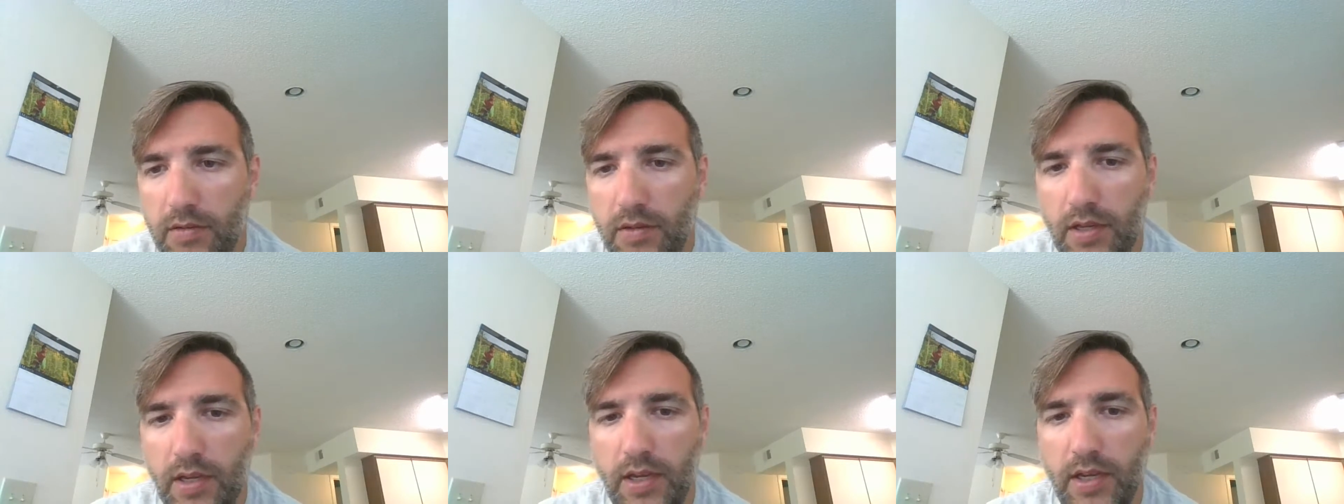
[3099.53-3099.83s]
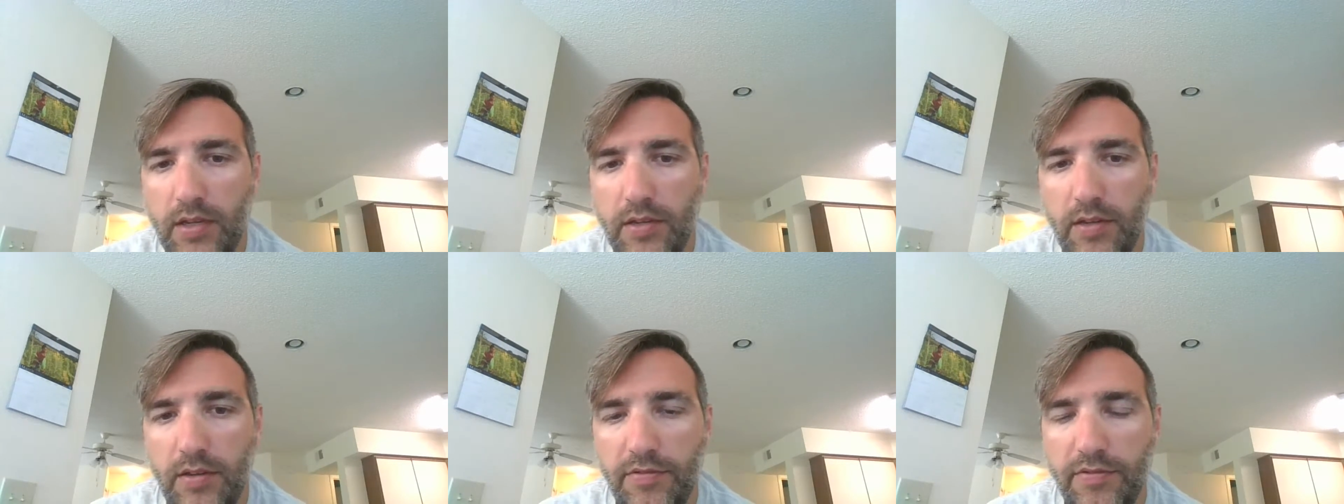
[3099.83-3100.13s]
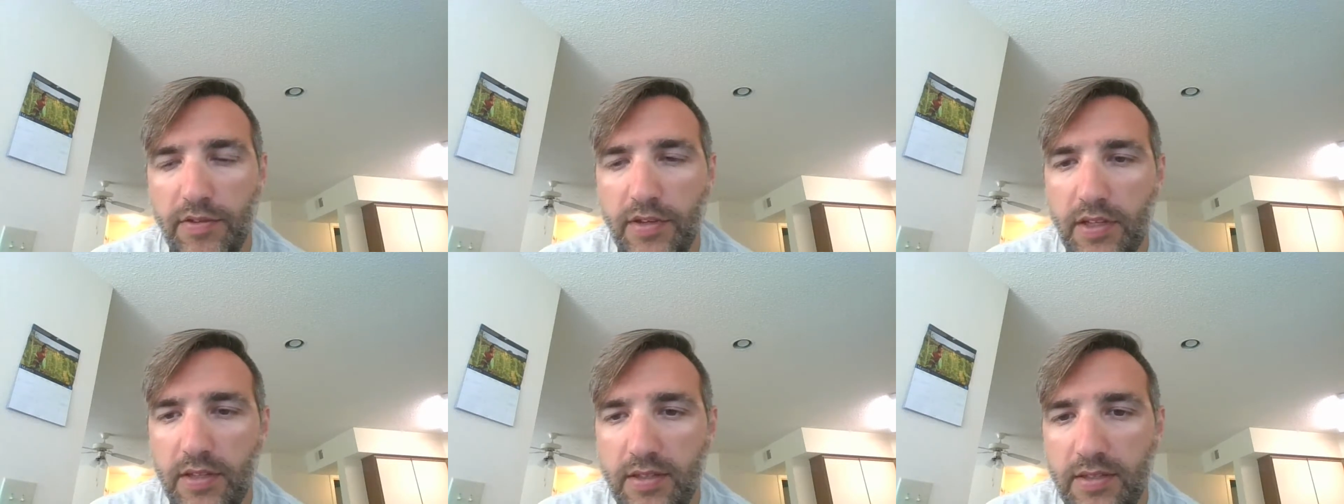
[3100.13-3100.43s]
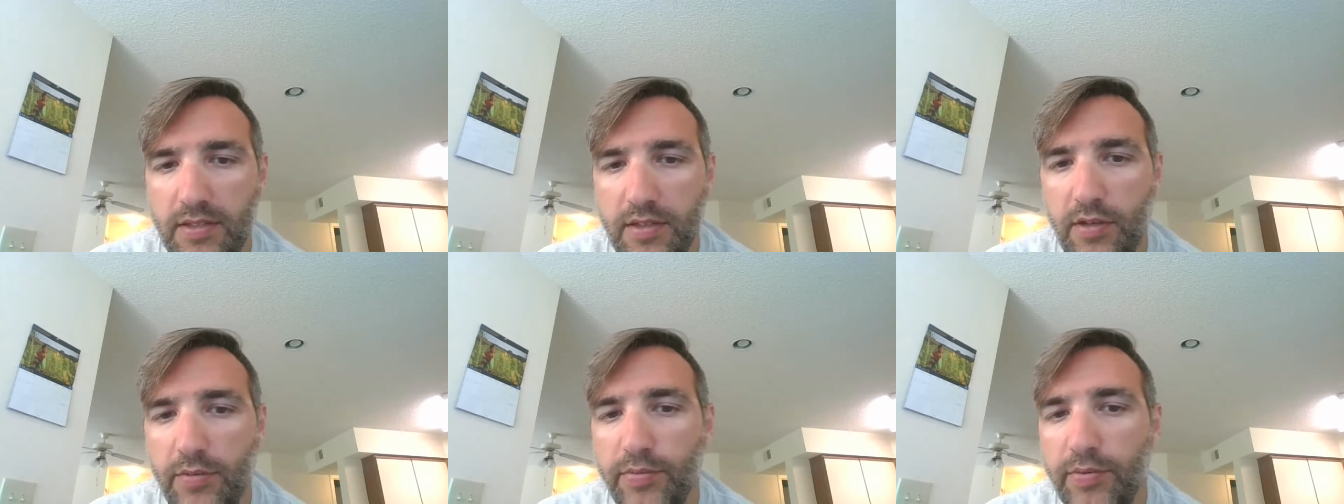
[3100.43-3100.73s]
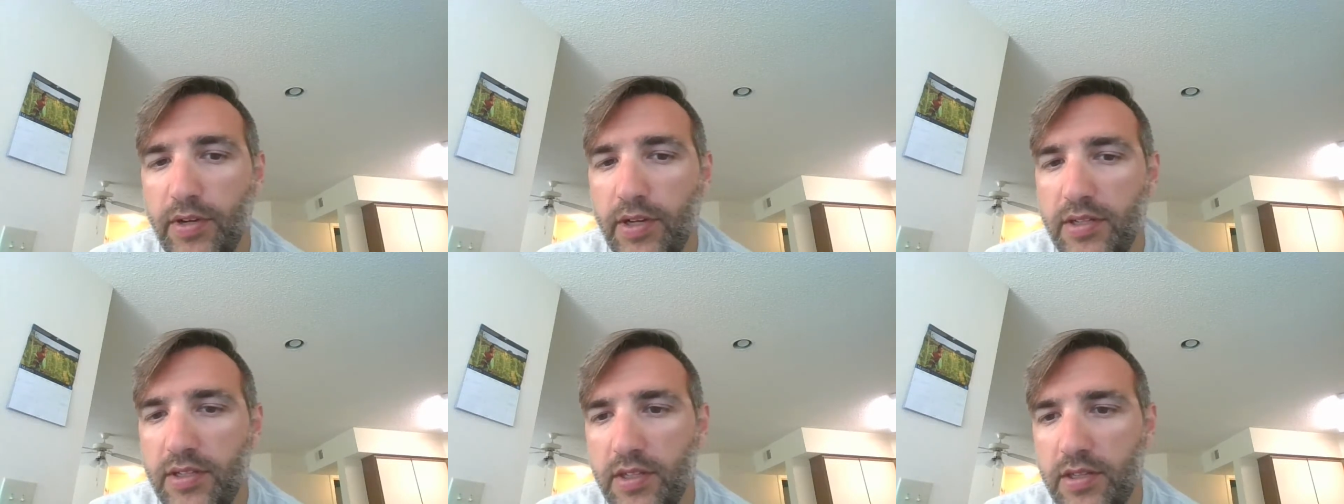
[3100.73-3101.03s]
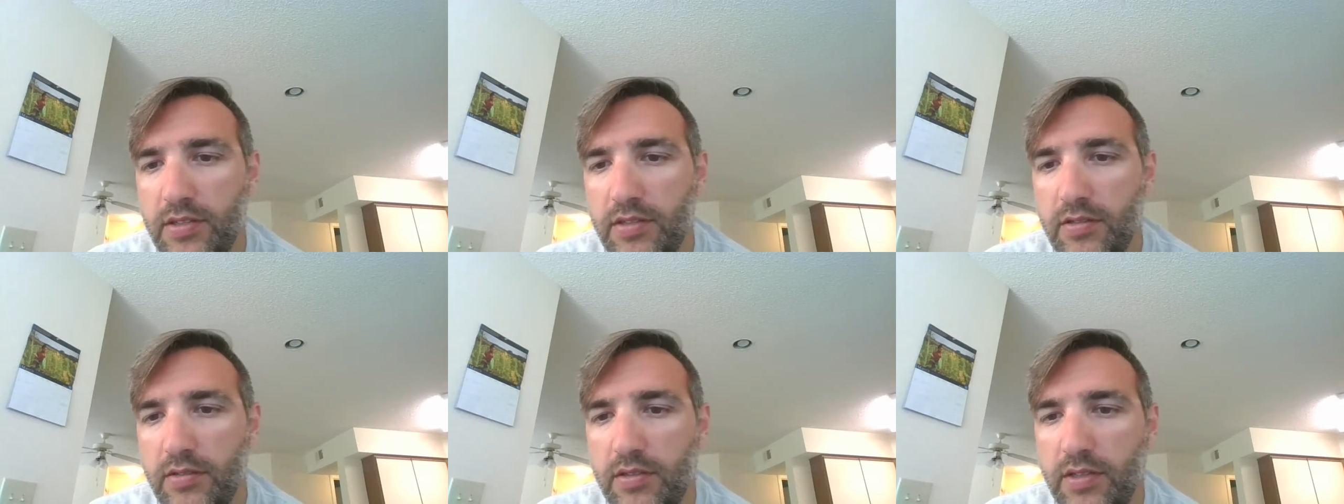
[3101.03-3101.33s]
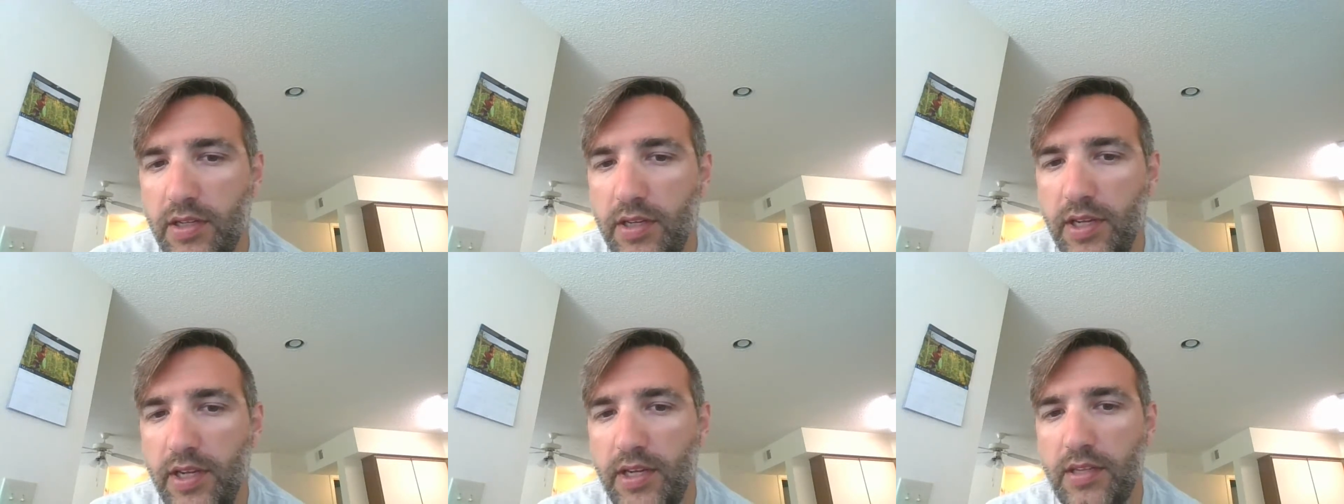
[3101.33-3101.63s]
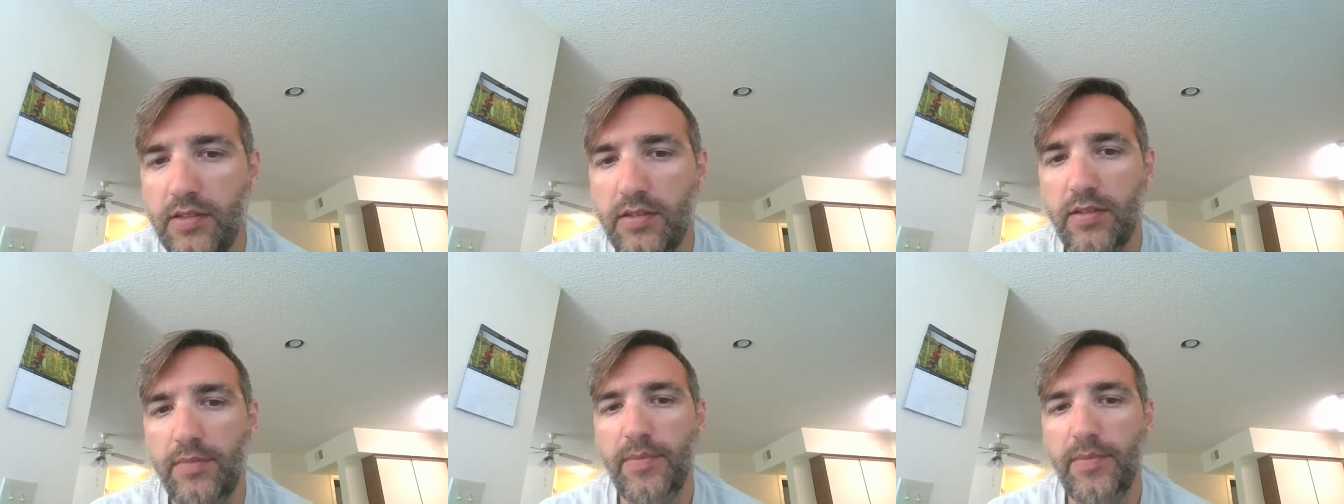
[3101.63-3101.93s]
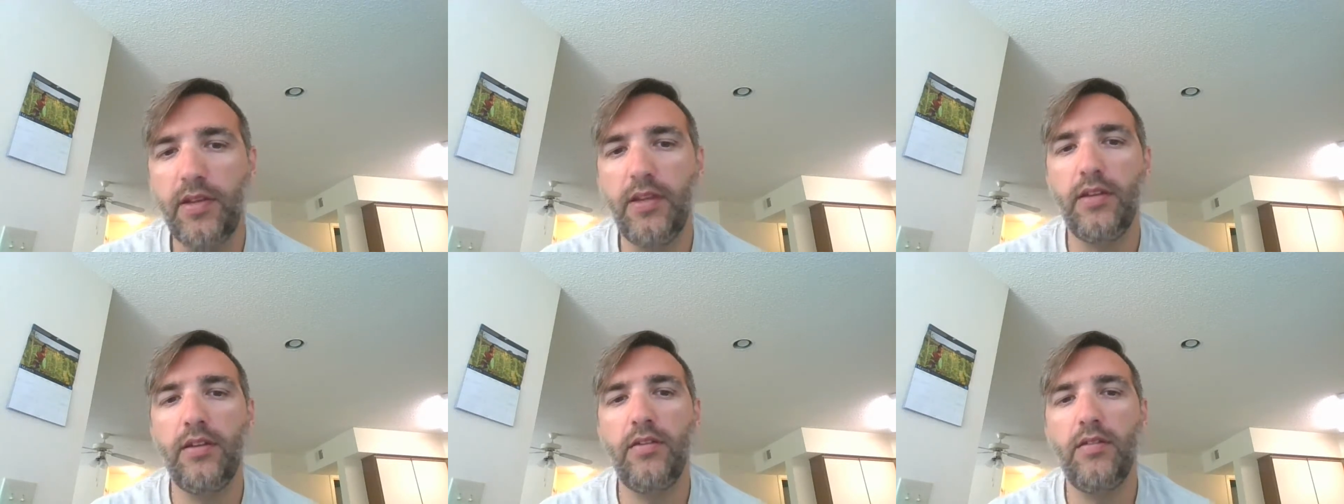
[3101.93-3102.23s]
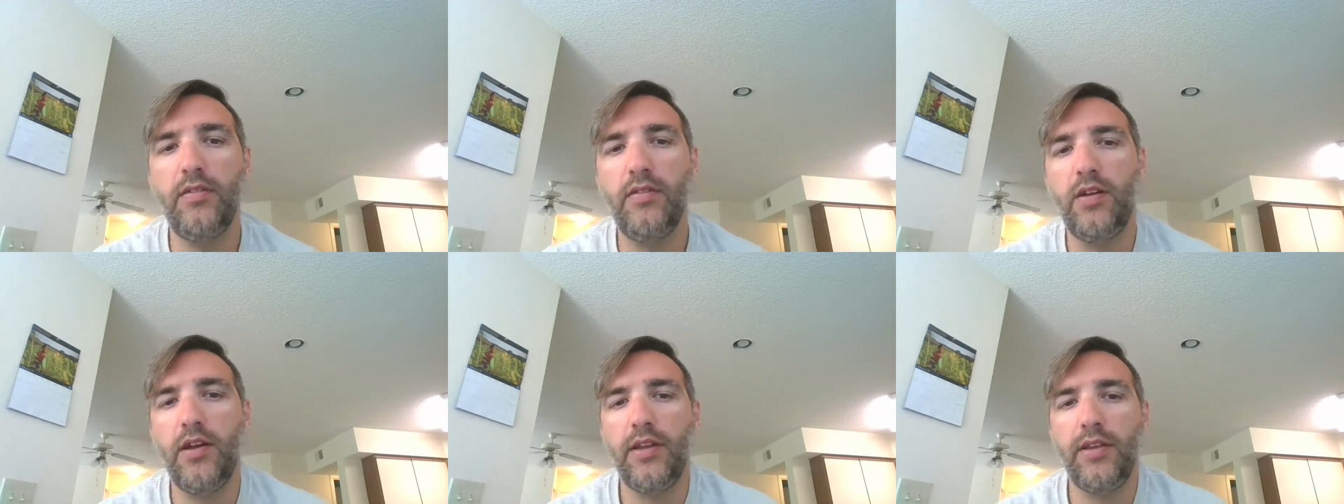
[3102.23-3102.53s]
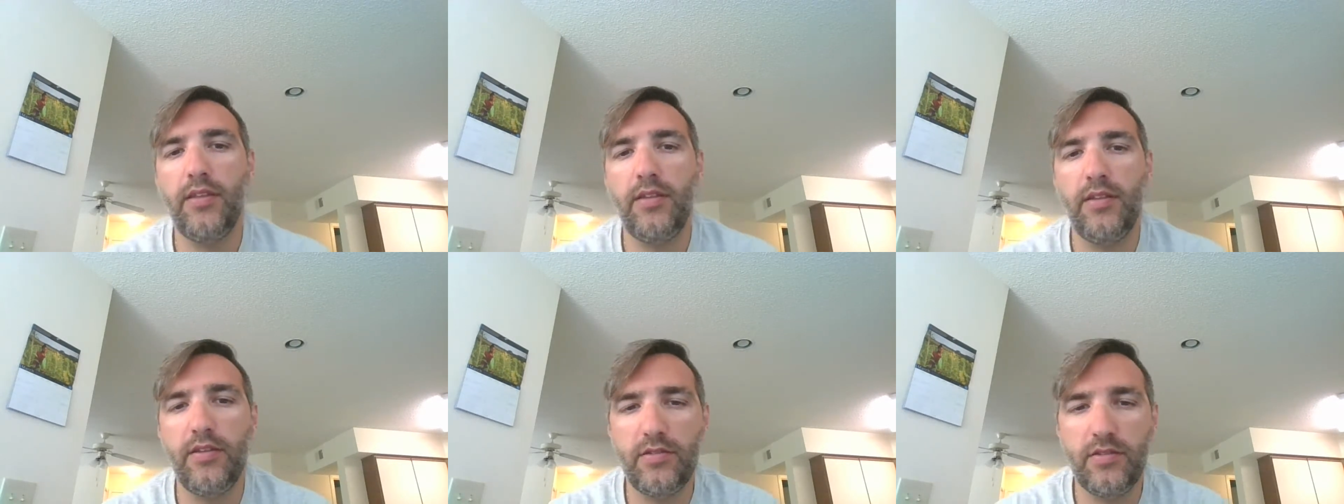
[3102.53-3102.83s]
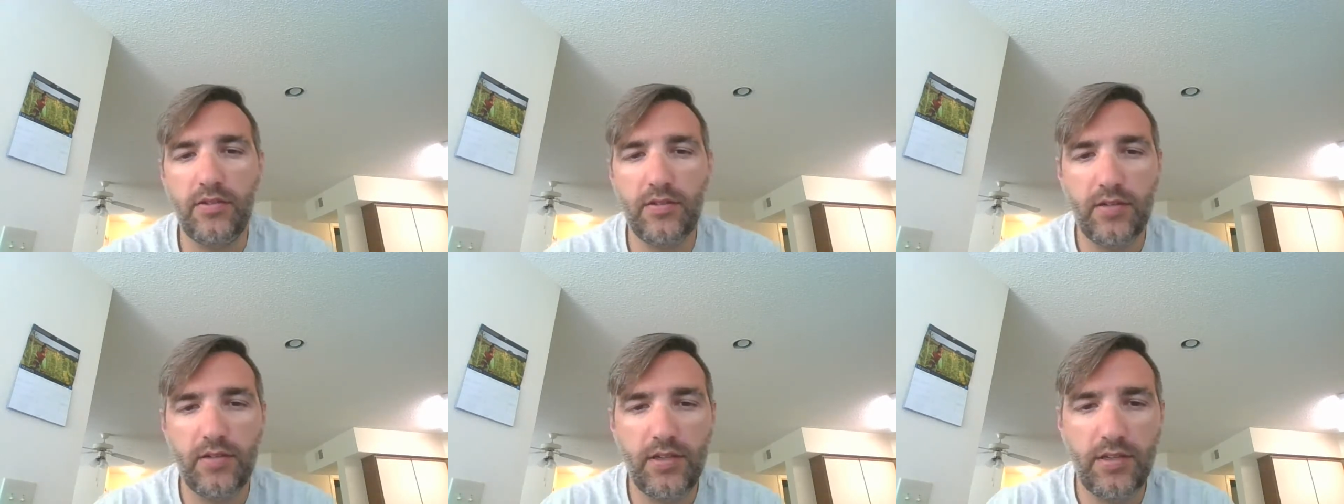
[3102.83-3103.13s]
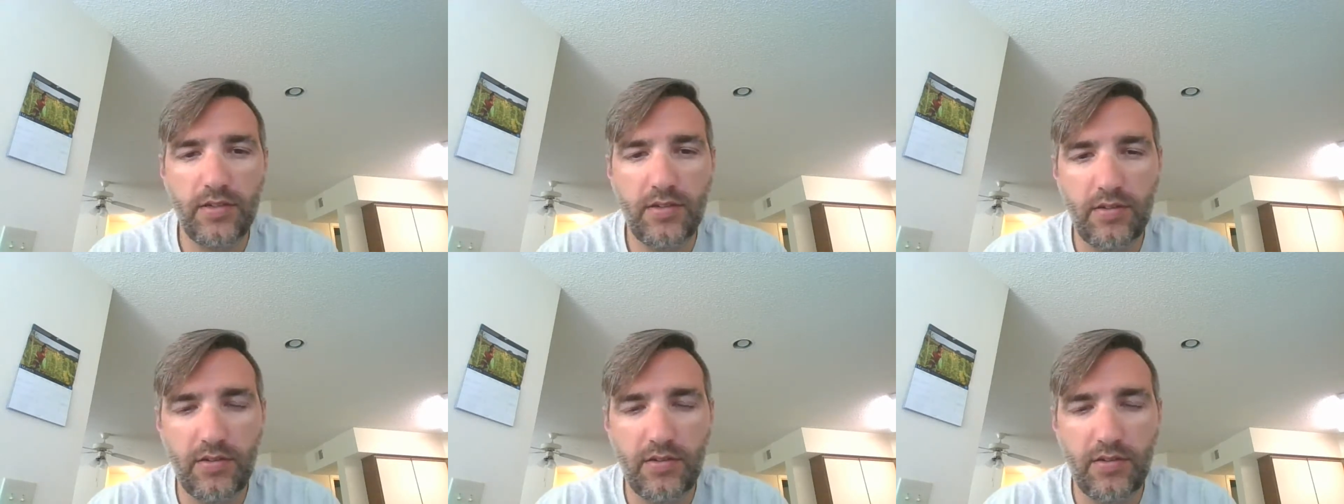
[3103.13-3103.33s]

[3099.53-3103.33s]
And don't forget the cell projects due today. So I've been getting a lot of those turned in.